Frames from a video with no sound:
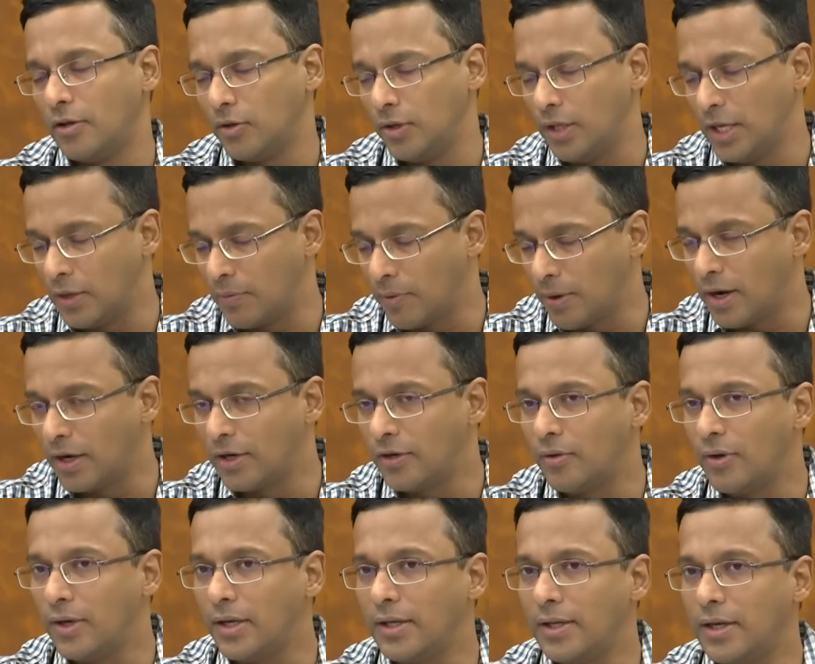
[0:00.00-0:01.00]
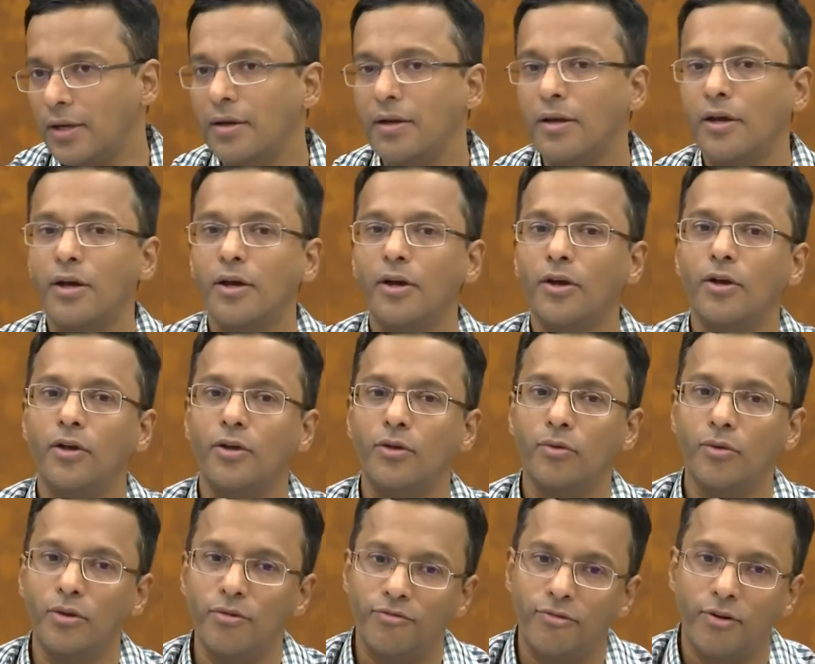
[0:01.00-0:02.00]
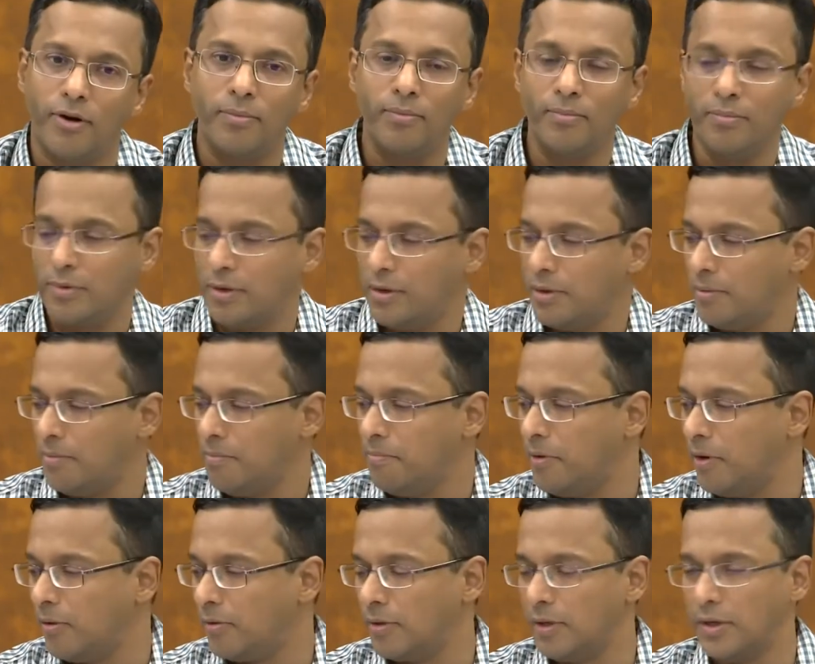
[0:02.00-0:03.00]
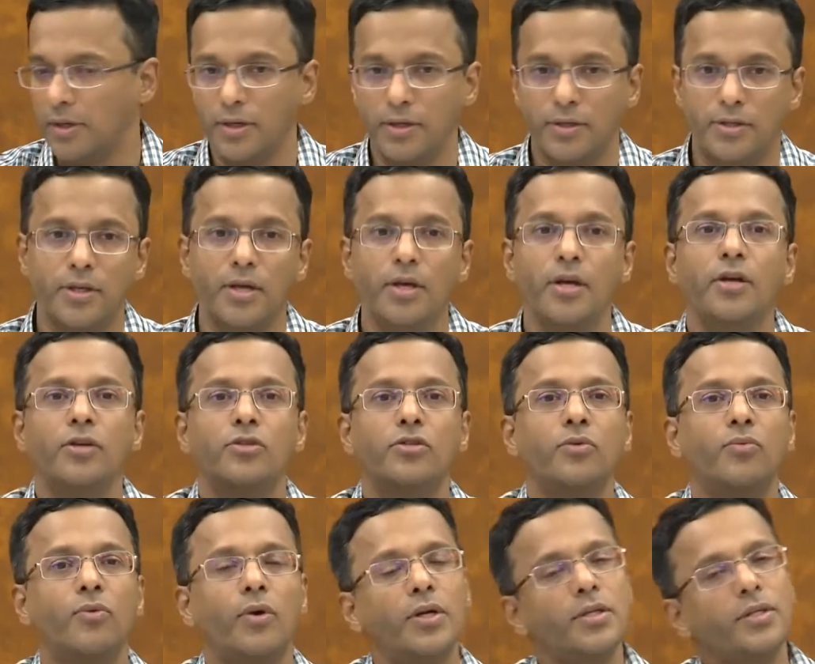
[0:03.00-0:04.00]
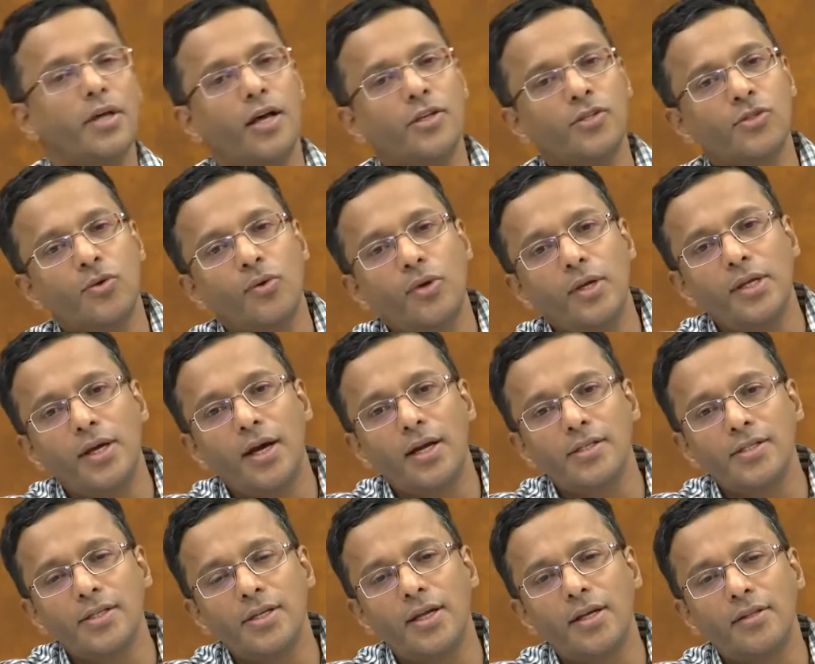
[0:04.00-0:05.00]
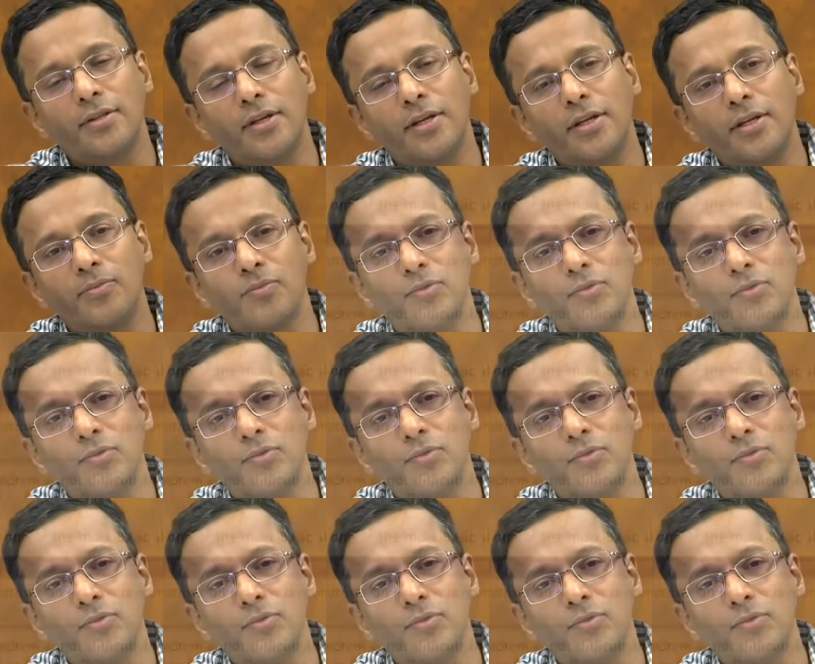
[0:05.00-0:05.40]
equicontinuity and uniform boundedness. So, what does the Oscoliarzilla theorem